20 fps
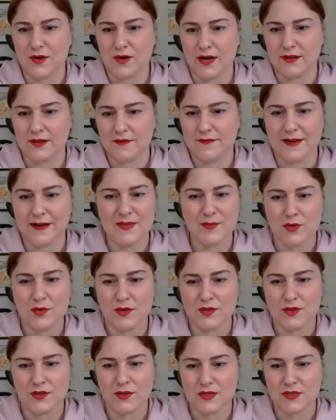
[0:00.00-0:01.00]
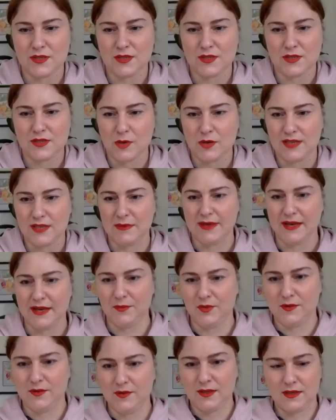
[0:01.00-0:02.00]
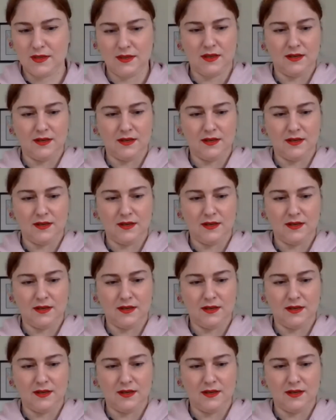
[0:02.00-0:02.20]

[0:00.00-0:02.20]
Facebook is just mostly Mad Music again.